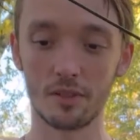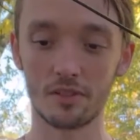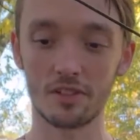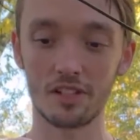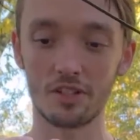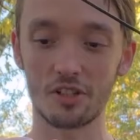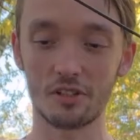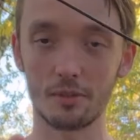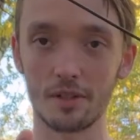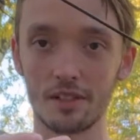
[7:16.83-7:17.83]
stitching, a
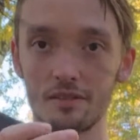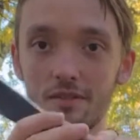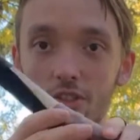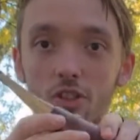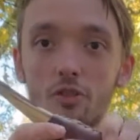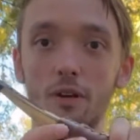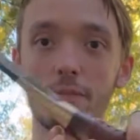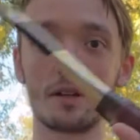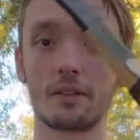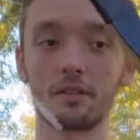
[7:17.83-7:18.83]
little bit of
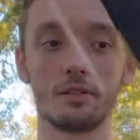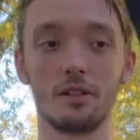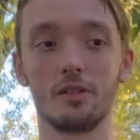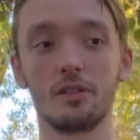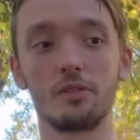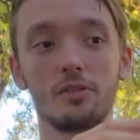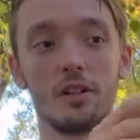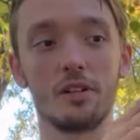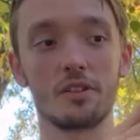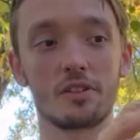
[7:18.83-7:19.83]
scraping
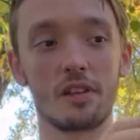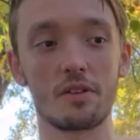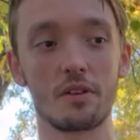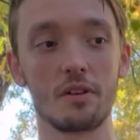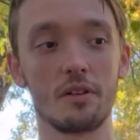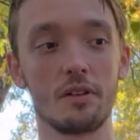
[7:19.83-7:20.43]
on this leather.